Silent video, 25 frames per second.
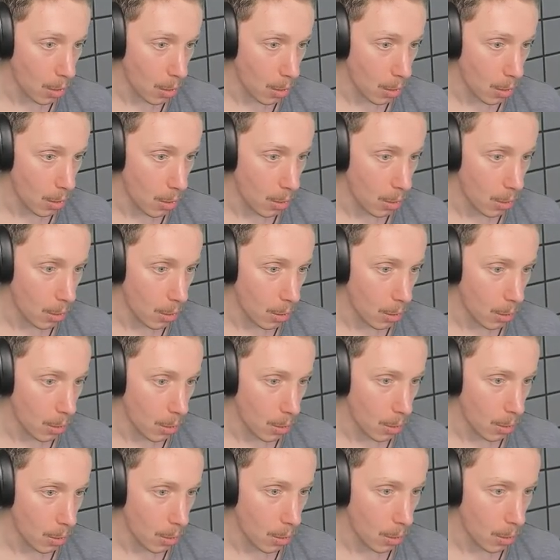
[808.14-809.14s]

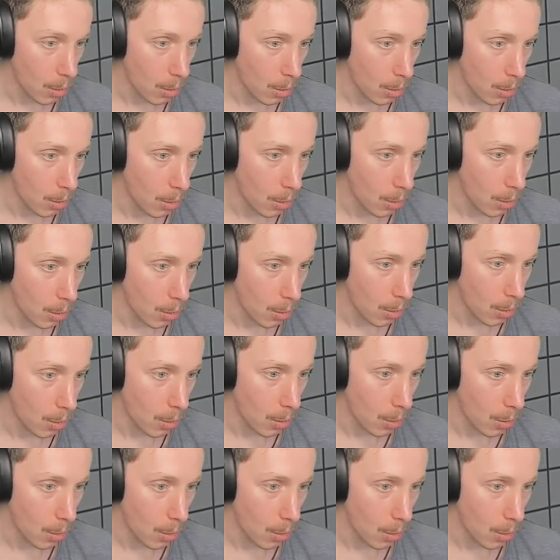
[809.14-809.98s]
[no speech]